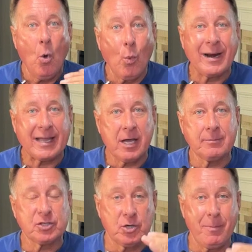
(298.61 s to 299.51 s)
when it
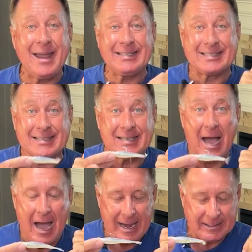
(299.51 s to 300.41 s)
comes to bait
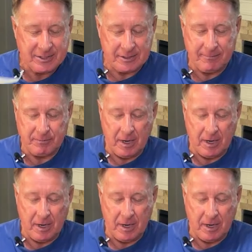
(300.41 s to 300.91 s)
size.